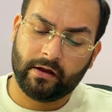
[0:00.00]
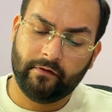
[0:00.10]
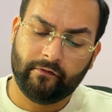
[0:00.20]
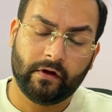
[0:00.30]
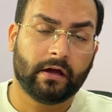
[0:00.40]

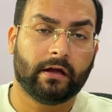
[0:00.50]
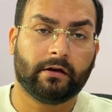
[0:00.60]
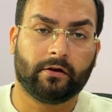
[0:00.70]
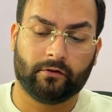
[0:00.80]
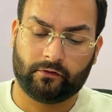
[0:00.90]
If
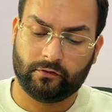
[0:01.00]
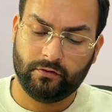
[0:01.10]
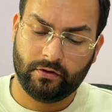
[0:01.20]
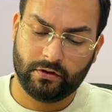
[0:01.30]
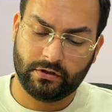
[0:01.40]
it goes
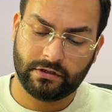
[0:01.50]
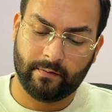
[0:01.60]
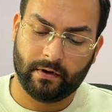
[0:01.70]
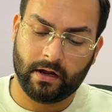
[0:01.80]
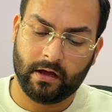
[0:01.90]
to
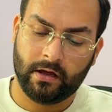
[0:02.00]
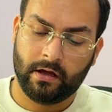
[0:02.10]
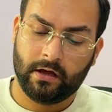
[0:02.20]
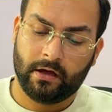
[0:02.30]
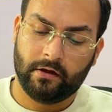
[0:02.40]
Gemini,
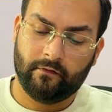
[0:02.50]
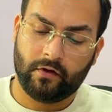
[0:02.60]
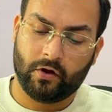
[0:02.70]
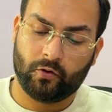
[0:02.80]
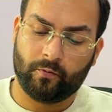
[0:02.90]
if
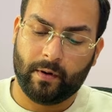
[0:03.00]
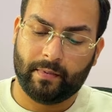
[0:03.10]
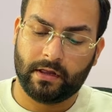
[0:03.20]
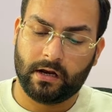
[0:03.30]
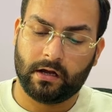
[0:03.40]
your
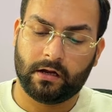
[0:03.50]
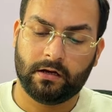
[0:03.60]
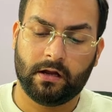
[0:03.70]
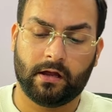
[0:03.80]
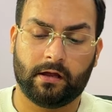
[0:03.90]
Upapada
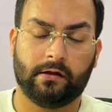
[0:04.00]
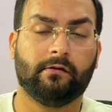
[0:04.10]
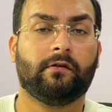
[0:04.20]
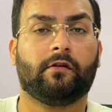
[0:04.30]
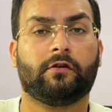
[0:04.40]
Lagan
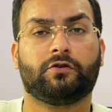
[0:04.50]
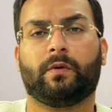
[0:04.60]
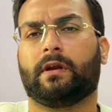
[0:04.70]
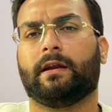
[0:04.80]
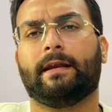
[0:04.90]
is
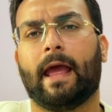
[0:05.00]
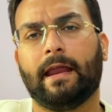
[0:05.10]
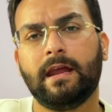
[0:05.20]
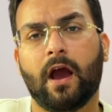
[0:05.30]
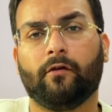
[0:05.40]
situated in
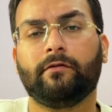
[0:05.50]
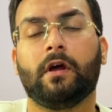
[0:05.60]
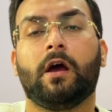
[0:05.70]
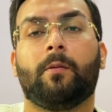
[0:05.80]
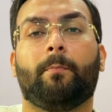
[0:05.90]
any house,
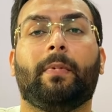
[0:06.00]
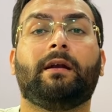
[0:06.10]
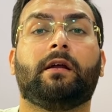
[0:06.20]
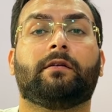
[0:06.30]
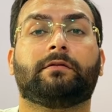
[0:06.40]

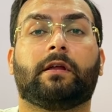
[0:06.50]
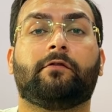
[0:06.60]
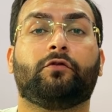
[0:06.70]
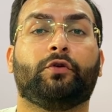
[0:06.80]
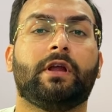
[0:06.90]
but the
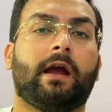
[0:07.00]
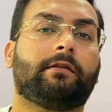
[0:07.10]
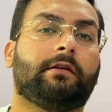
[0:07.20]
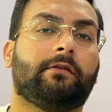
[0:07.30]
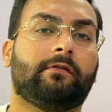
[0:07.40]

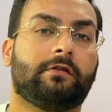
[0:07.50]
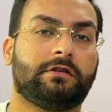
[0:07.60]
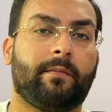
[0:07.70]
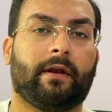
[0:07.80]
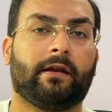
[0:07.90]
zodiac there is
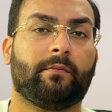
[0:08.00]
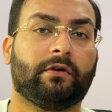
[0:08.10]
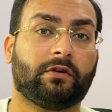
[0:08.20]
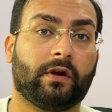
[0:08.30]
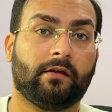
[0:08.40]
Gemini,
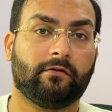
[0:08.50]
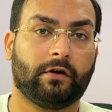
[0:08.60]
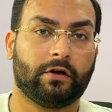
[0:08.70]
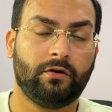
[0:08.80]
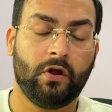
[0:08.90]
number 3 is
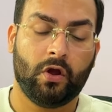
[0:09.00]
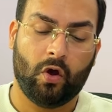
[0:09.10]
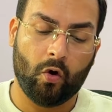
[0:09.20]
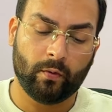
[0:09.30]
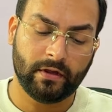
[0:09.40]
written
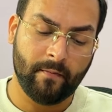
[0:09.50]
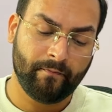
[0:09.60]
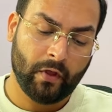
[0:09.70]
over there,